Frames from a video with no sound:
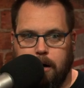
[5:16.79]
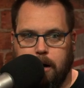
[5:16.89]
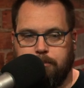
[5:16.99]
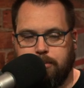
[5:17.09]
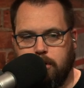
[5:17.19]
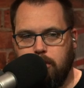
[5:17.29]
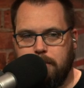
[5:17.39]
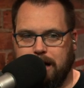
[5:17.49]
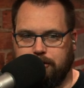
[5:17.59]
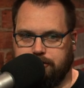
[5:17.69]
I'm pro
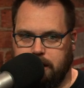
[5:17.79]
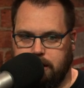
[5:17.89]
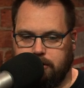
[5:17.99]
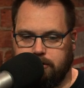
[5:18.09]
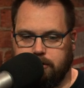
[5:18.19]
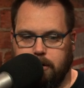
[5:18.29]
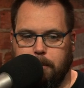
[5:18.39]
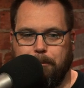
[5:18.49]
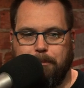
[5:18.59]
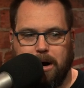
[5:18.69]
Miles Sanders,
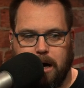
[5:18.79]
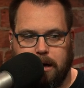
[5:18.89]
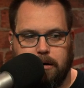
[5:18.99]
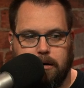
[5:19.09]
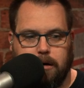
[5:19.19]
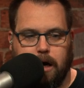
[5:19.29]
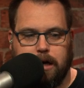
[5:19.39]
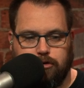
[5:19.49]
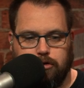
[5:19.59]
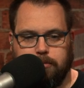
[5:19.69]
but
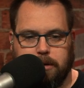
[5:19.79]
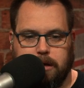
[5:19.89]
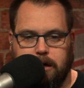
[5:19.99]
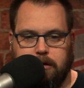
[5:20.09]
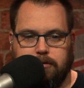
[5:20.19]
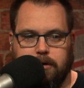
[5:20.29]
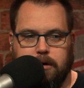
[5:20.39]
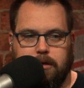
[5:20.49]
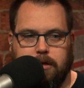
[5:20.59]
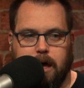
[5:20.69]
I do believe
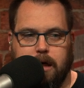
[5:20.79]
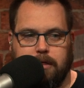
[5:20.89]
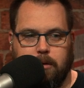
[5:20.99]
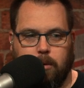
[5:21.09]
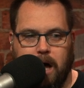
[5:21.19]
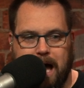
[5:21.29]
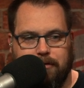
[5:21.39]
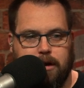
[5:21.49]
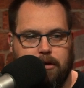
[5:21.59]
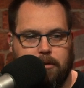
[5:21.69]
that they will
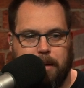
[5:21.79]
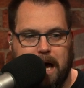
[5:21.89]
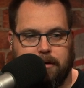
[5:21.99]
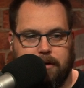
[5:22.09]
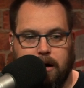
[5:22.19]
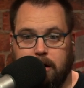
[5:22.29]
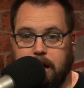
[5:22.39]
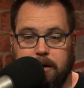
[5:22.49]
have another back there.